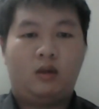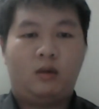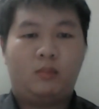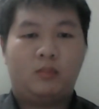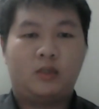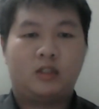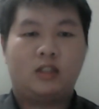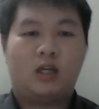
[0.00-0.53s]

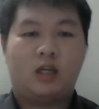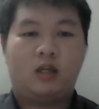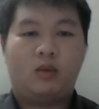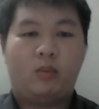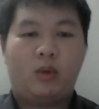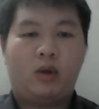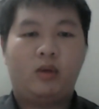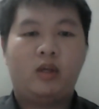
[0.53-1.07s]
Besides,
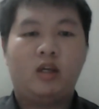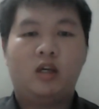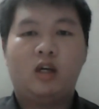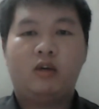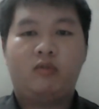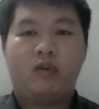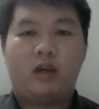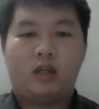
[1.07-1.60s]
welding
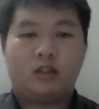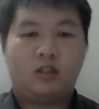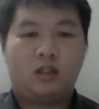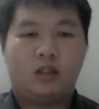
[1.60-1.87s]
glove has